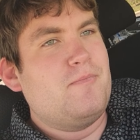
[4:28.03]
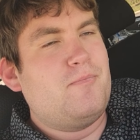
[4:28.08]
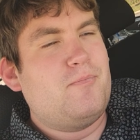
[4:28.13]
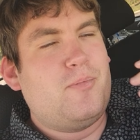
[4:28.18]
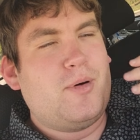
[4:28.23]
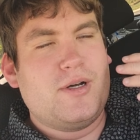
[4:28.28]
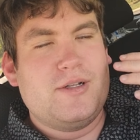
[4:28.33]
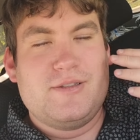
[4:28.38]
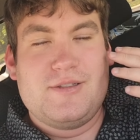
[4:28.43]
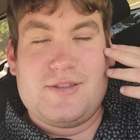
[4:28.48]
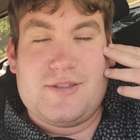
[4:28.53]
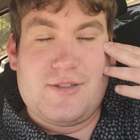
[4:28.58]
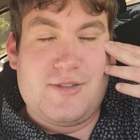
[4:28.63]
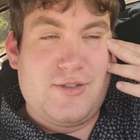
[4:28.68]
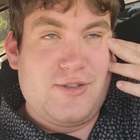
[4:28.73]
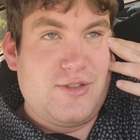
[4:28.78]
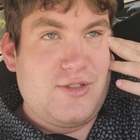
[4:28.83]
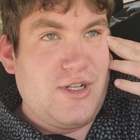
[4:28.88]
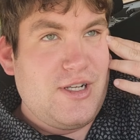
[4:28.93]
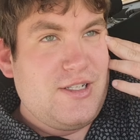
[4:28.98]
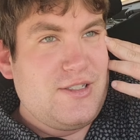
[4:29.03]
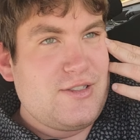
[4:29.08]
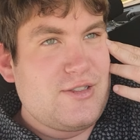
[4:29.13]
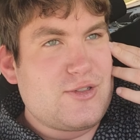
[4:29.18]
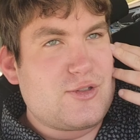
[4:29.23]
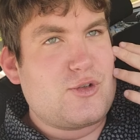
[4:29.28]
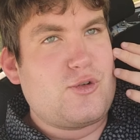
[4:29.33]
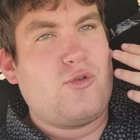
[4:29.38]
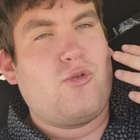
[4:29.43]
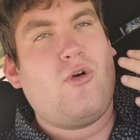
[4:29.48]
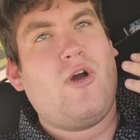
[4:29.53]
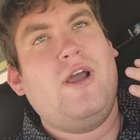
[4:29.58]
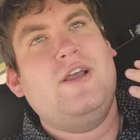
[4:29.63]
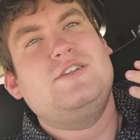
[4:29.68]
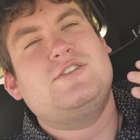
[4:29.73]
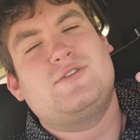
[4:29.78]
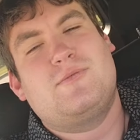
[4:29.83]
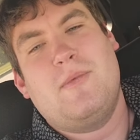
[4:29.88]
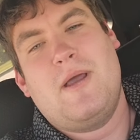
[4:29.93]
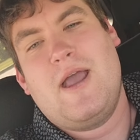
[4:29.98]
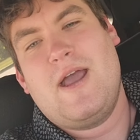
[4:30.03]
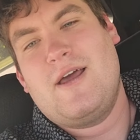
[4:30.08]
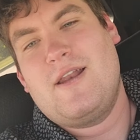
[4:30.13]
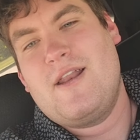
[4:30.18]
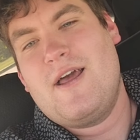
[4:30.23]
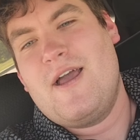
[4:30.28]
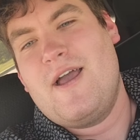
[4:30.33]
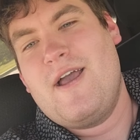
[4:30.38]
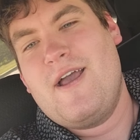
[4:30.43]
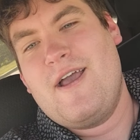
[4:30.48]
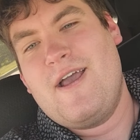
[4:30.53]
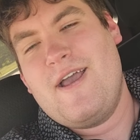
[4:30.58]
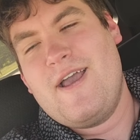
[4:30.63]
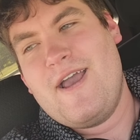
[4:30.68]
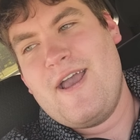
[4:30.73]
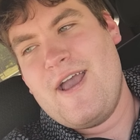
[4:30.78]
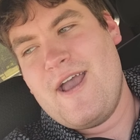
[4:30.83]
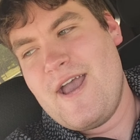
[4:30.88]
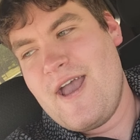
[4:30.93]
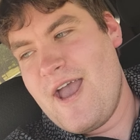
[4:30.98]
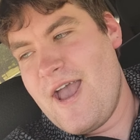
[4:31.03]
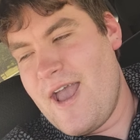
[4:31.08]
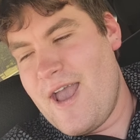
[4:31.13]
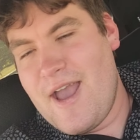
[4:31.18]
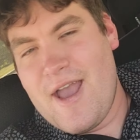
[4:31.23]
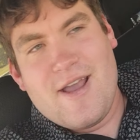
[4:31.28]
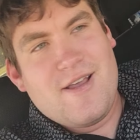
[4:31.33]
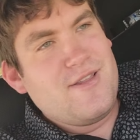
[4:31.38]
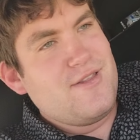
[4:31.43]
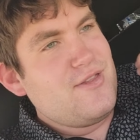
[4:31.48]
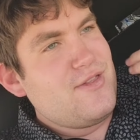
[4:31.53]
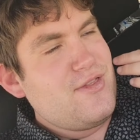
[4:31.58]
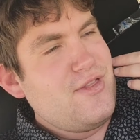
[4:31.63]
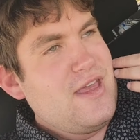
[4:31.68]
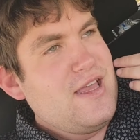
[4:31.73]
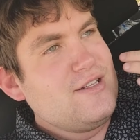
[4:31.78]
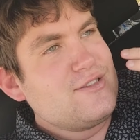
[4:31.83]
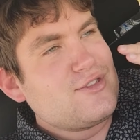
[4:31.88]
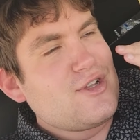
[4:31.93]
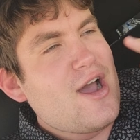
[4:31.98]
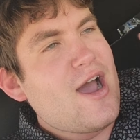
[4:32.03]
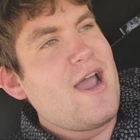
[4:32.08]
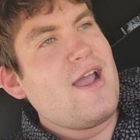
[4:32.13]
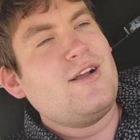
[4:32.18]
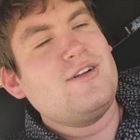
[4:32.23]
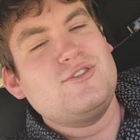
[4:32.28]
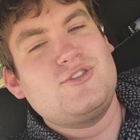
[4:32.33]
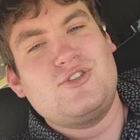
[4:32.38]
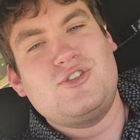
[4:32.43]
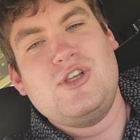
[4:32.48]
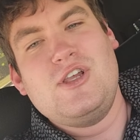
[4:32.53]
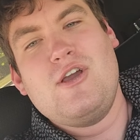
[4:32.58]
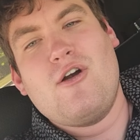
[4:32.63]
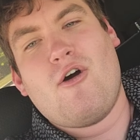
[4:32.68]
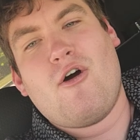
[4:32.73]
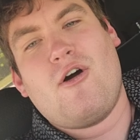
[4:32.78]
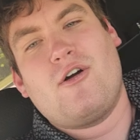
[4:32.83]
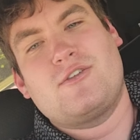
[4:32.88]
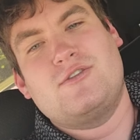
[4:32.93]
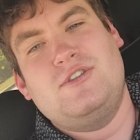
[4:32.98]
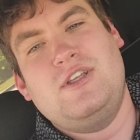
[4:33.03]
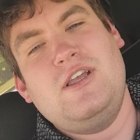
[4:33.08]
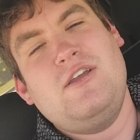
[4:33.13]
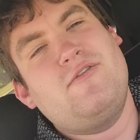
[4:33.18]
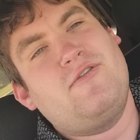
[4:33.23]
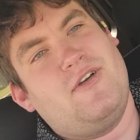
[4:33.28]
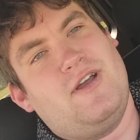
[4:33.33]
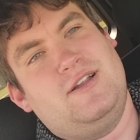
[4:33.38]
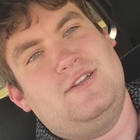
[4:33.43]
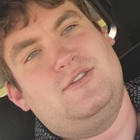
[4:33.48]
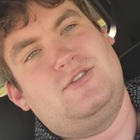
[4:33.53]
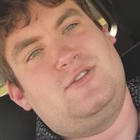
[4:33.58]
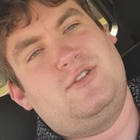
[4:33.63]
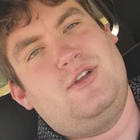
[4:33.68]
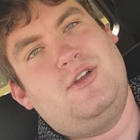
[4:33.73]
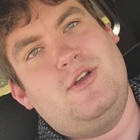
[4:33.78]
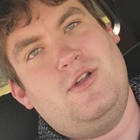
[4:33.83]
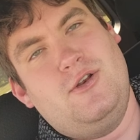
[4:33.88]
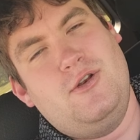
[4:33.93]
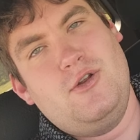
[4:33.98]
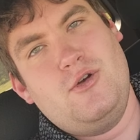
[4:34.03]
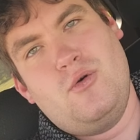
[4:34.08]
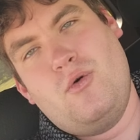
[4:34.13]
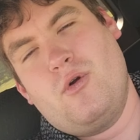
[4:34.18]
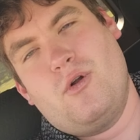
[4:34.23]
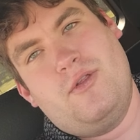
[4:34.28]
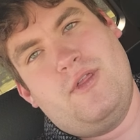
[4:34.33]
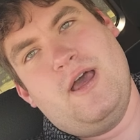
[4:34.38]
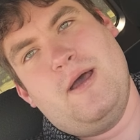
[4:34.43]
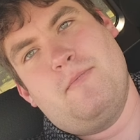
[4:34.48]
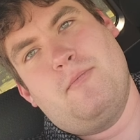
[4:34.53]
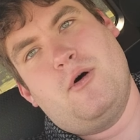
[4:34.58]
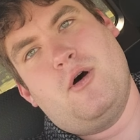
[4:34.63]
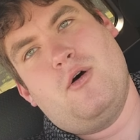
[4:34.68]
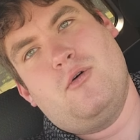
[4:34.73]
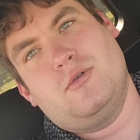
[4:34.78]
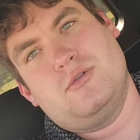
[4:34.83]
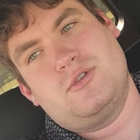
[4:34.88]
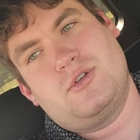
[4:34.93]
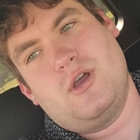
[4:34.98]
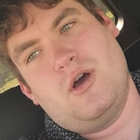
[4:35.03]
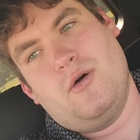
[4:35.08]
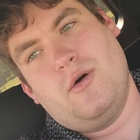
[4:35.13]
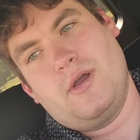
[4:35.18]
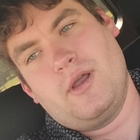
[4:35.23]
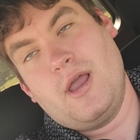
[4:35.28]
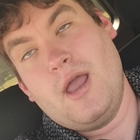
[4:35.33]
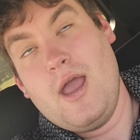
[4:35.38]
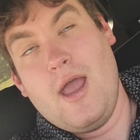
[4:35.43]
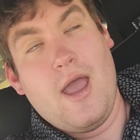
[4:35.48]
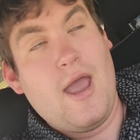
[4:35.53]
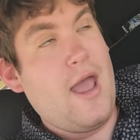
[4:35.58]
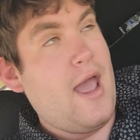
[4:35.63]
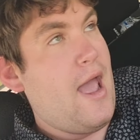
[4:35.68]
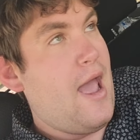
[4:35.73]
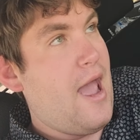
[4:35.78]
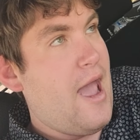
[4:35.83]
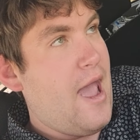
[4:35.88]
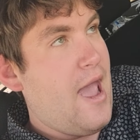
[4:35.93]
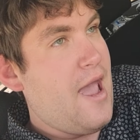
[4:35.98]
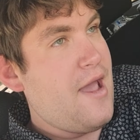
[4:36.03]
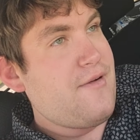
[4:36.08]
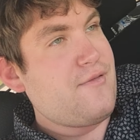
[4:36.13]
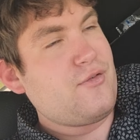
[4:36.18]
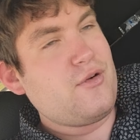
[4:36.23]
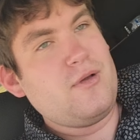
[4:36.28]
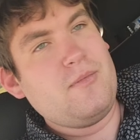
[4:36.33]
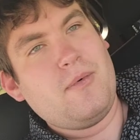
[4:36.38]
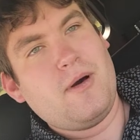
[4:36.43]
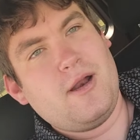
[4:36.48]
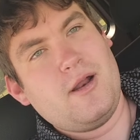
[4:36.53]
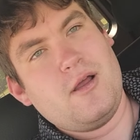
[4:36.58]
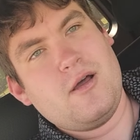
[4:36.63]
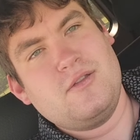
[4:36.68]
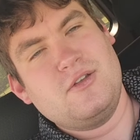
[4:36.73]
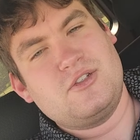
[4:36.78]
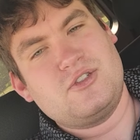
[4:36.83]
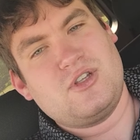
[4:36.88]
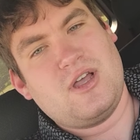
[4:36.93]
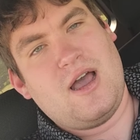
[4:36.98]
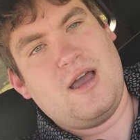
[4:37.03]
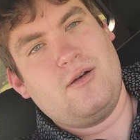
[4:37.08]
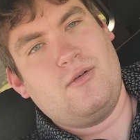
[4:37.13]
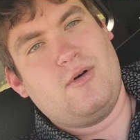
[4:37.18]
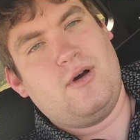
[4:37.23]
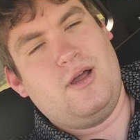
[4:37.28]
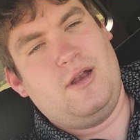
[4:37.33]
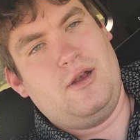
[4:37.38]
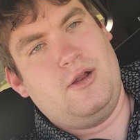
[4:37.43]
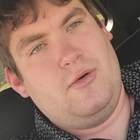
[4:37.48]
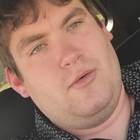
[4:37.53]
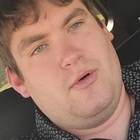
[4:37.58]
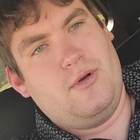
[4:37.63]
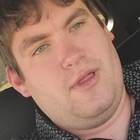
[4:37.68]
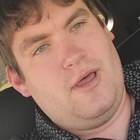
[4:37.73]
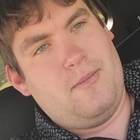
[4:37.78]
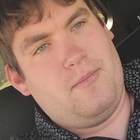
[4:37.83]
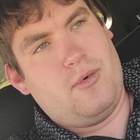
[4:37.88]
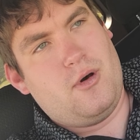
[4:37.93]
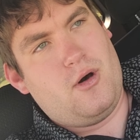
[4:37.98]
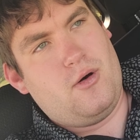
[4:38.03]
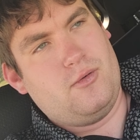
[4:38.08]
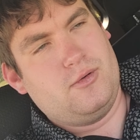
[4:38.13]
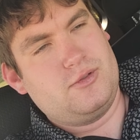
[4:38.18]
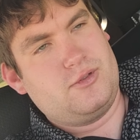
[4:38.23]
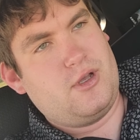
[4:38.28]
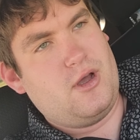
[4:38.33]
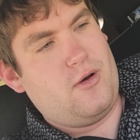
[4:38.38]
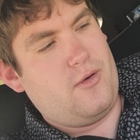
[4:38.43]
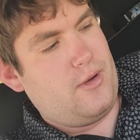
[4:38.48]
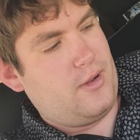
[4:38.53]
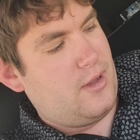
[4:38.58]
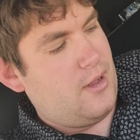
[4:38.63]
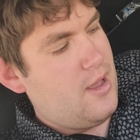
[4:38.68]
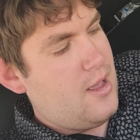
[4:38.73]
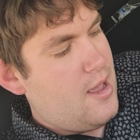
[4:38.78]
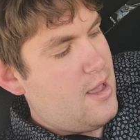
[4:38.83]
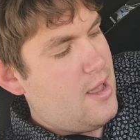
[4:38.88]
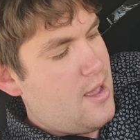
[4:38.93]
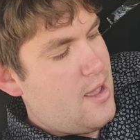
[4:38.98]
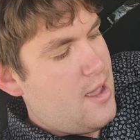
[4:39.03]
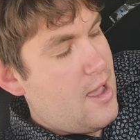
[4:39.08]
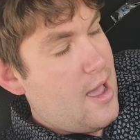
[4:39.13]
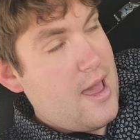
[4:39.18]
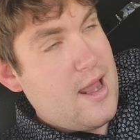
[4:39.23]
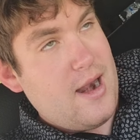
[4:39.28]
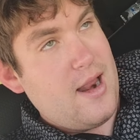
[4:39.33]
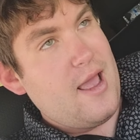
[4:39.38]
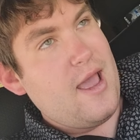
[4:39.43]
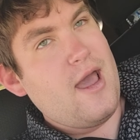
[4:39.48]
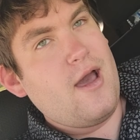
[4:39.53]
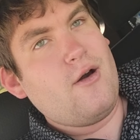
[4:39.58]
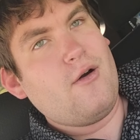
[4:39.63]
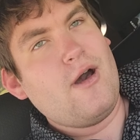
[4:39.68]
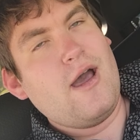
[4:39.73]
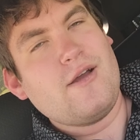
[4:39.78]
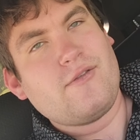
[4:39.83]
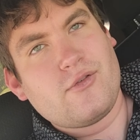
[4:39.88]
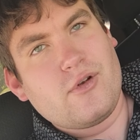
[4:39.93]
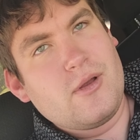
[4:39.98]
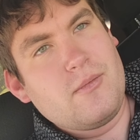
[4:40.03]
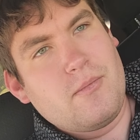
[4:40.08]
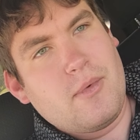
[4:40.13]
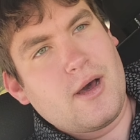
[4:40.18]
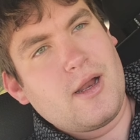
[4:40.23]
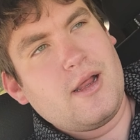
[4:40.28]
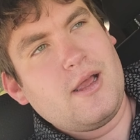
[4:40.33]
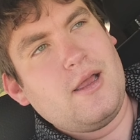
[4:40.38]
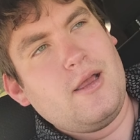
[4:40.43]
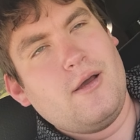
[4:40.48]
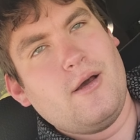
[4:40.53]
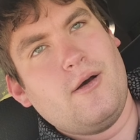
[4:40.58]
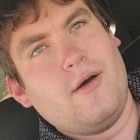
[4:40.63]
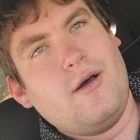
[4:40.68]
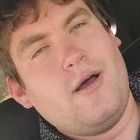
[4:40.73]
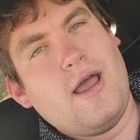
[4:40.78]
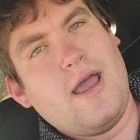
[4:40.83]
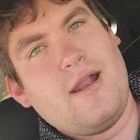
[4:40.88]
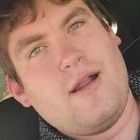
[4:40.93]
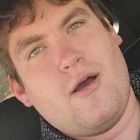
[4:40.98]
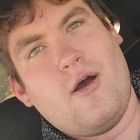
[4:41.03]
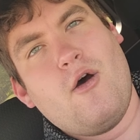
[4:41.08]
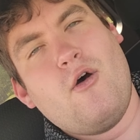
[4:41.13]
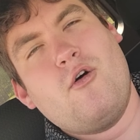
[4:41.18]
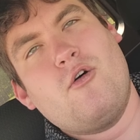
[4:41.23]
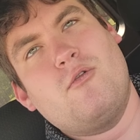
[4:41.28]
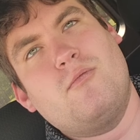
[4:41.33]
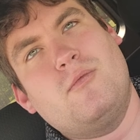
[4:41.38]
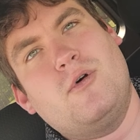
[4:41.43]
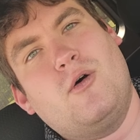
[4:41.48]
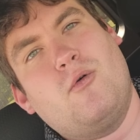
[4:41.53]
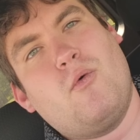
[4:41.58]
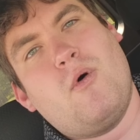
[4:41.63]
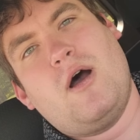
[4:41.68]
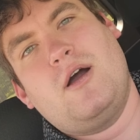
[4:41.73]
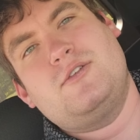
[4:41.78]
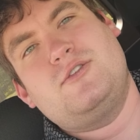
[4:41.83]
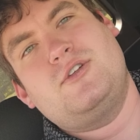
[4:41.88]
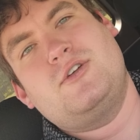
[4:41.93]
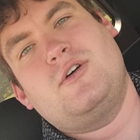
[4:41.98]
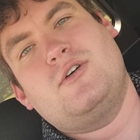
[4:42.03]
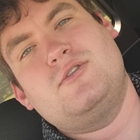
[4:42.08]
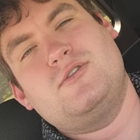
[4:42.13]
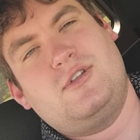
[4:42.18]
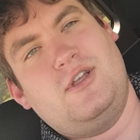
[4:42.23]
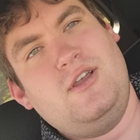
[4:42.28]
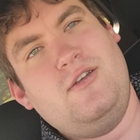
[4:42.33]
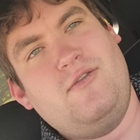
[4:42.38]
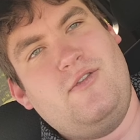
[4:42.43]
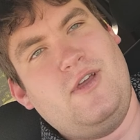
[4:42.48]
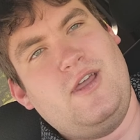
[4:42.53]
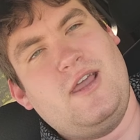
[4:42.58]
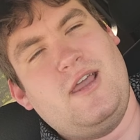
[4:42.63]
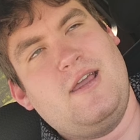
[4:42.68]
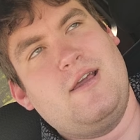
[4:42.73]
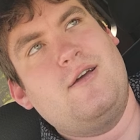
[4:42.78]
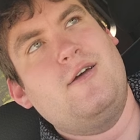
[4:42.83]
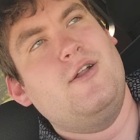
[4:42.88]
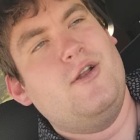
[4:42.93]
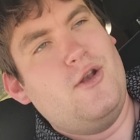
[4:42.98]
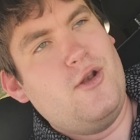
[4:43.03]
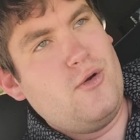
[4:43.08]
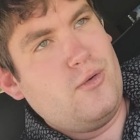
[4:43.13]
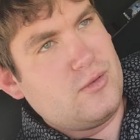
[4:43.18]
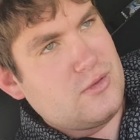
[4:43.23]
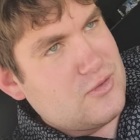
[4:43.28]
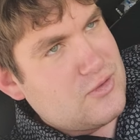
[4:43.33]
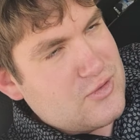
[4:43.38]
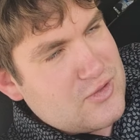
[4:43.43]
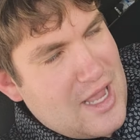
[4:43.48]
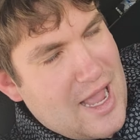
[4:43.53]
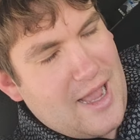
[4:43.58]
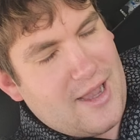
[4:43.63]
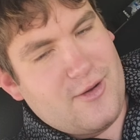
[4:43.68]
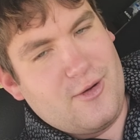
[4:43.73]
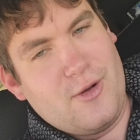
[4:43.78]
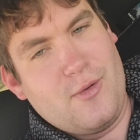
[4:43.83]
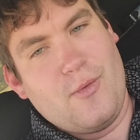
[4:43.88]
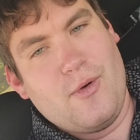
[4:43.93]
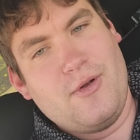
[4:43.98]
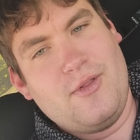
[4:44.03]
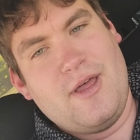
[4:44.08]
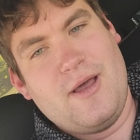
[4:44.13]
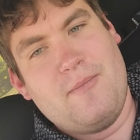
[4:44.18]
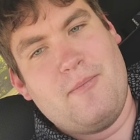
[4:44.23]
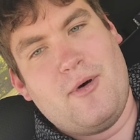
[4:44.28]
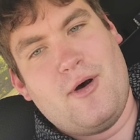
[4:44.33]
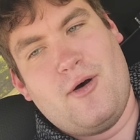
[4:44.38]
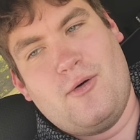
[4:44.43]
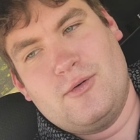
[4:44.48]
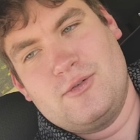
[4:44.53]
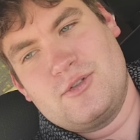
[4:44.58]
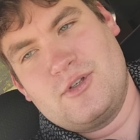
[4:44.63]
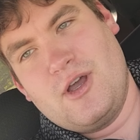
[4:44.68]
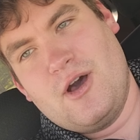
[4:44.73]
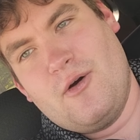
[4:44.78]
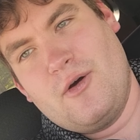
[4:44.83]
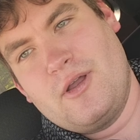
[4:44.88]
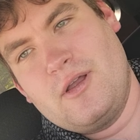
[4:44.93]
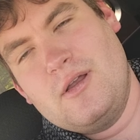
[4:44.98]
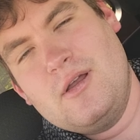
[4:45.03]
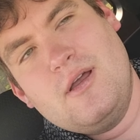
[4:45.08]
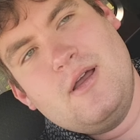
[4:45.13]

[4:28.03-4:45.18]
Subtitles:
But Jesus Christ, man, the entire Seahawk defense knew where that ball was going. Everybody on the sideline knew where that ball was going. And hell, everybody at home watching on TV knew exactly where that ball was going.